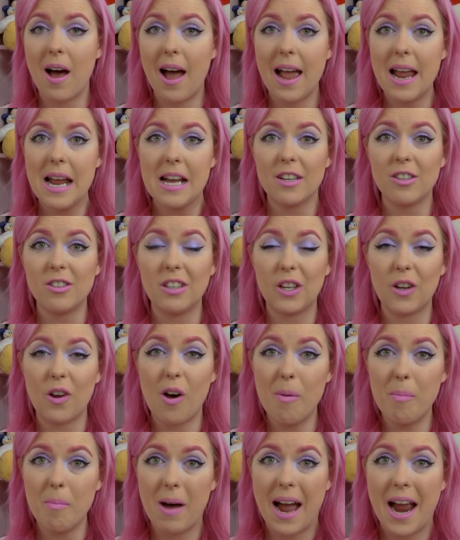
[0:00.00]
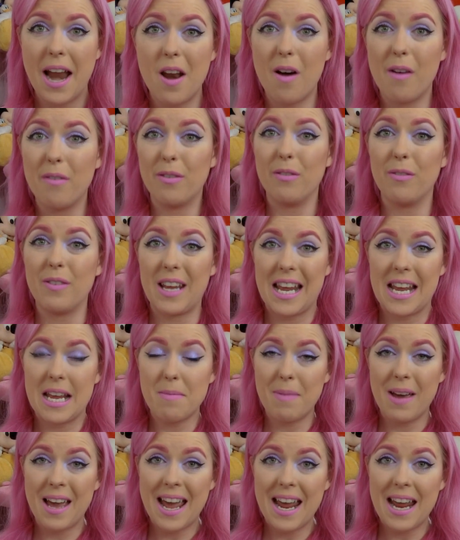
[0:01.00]
I actually got mine off of
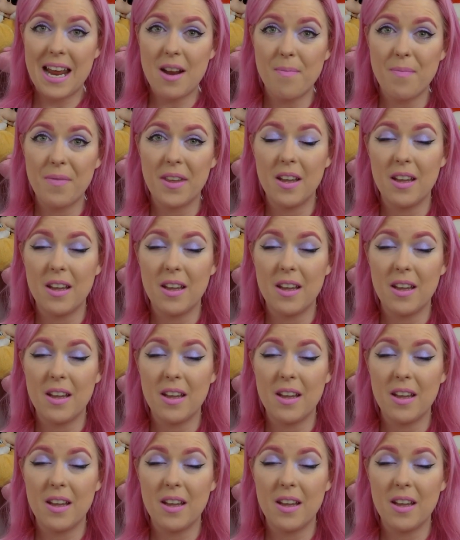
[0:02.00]
eBay.